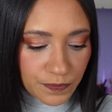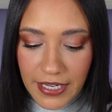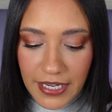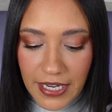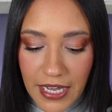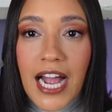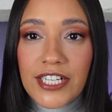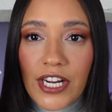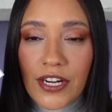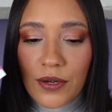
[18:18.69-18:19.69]
The
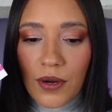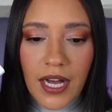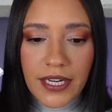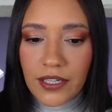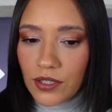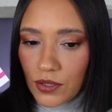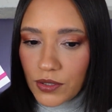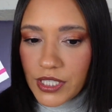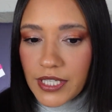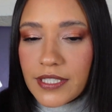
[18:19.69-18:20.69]
eyeshadow quad,
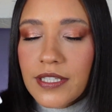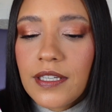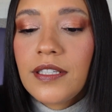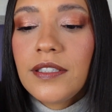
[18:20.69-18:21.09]
gorgeous.